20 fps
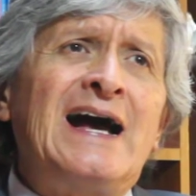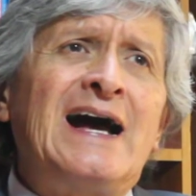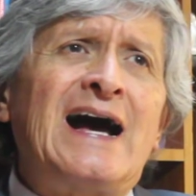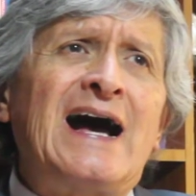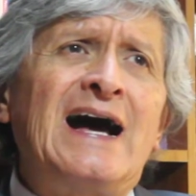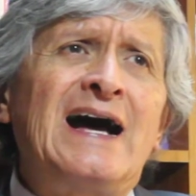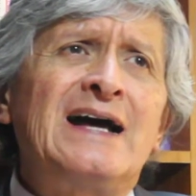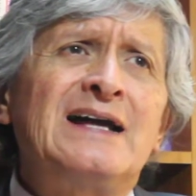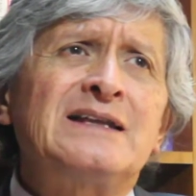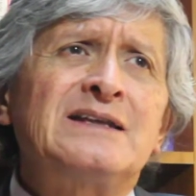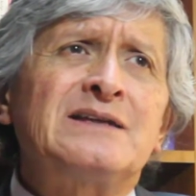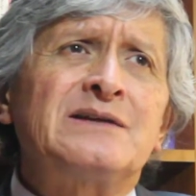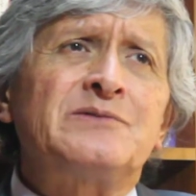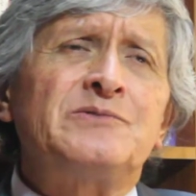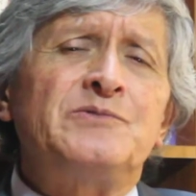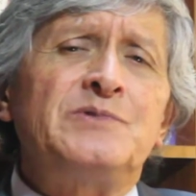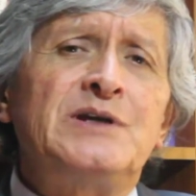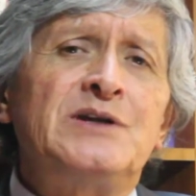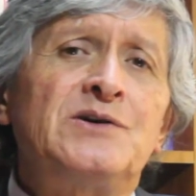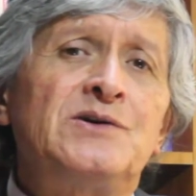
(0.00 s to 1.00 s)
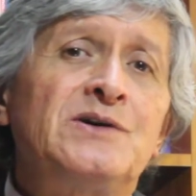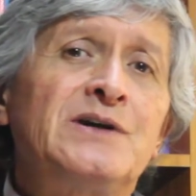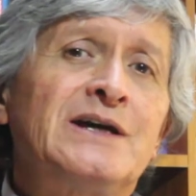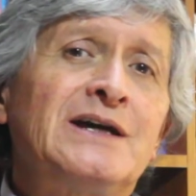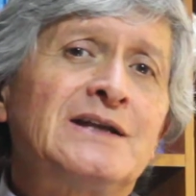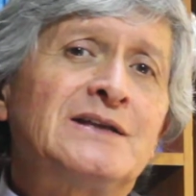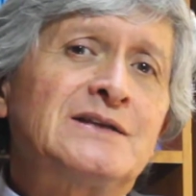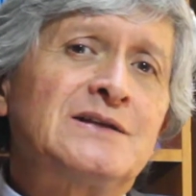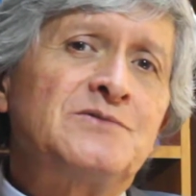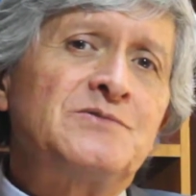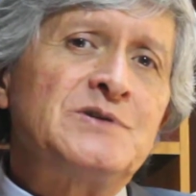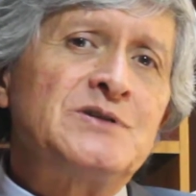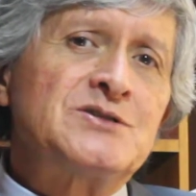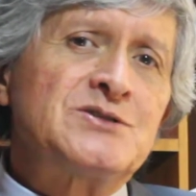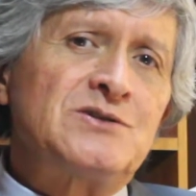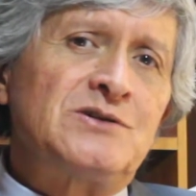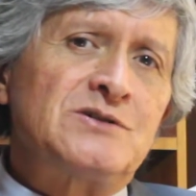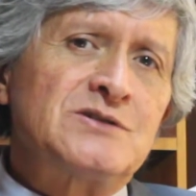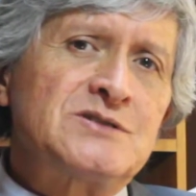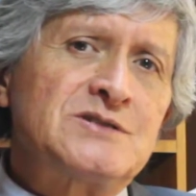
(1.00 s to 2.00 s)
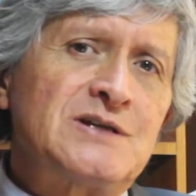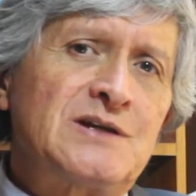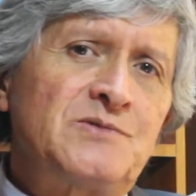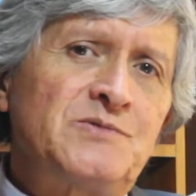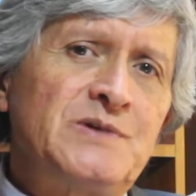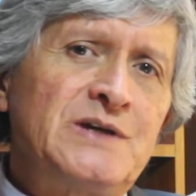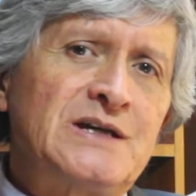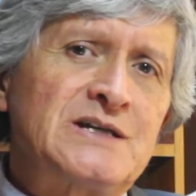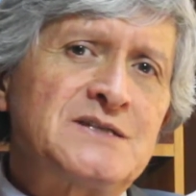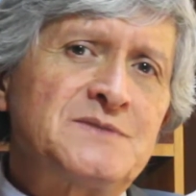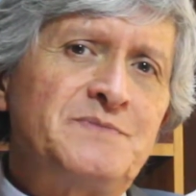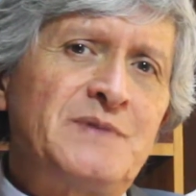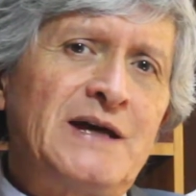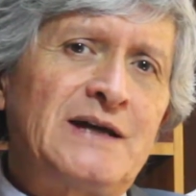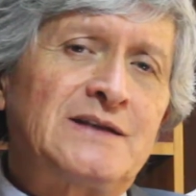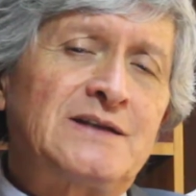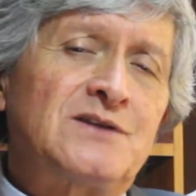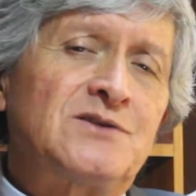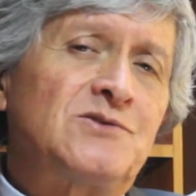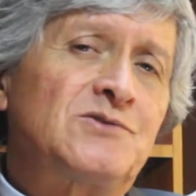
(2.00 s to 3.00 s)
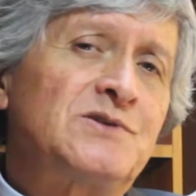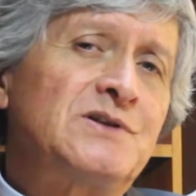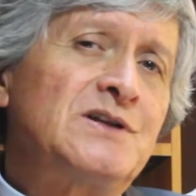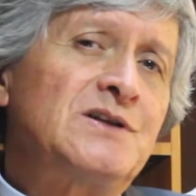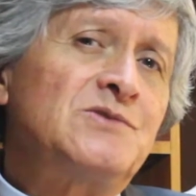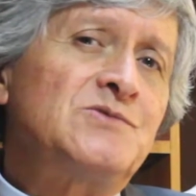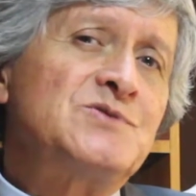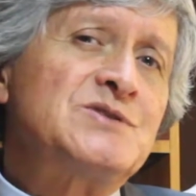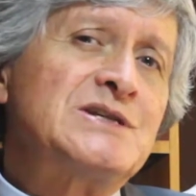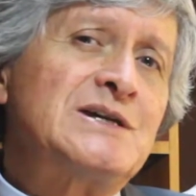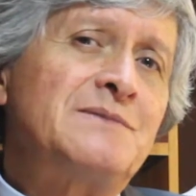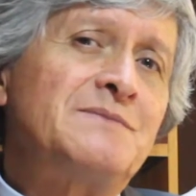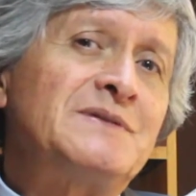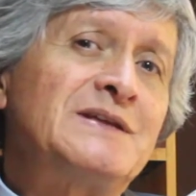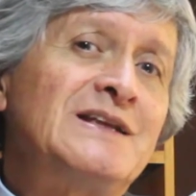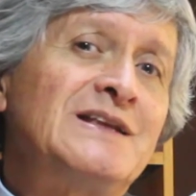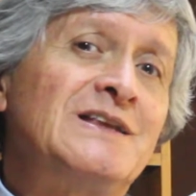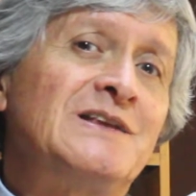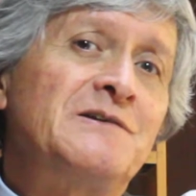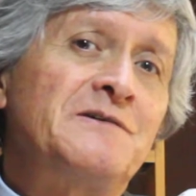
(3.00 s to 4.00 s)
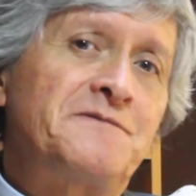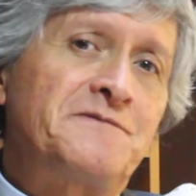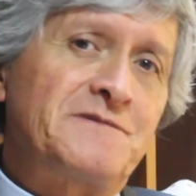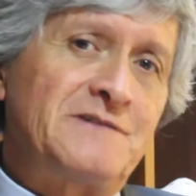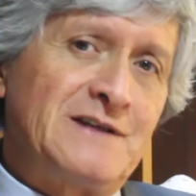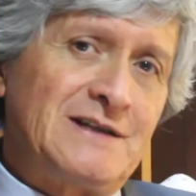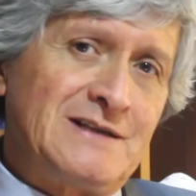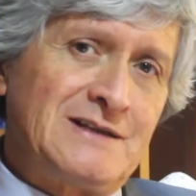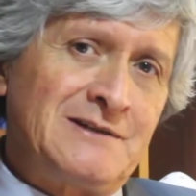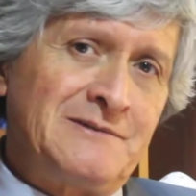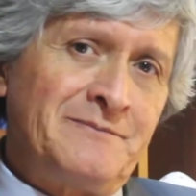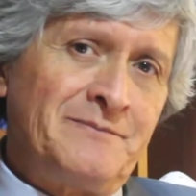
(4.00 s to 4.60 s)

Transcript: and we don't get the results that we expected, or they do something different.